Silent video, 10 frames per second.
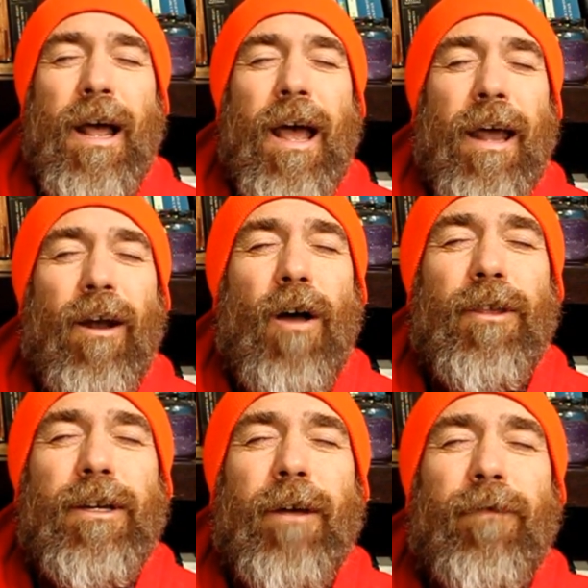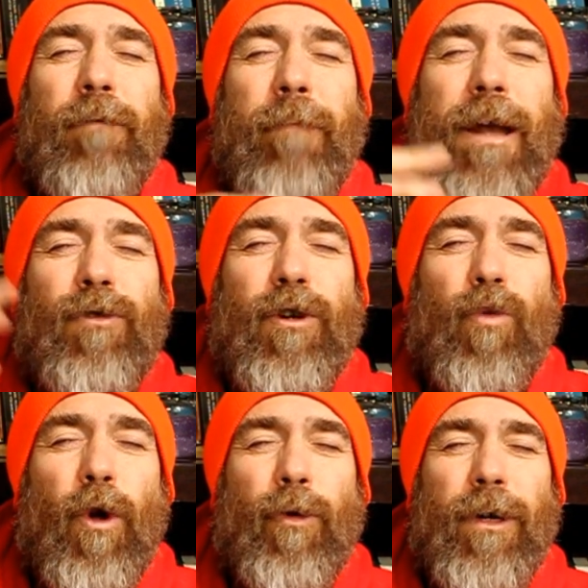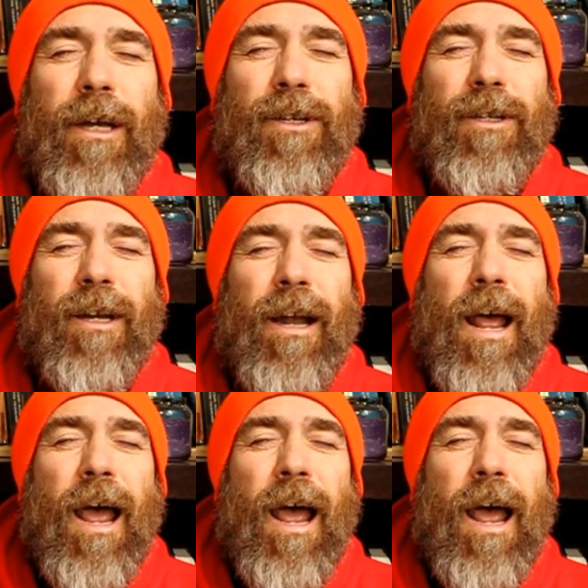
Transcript: and all the different matrix world religions and,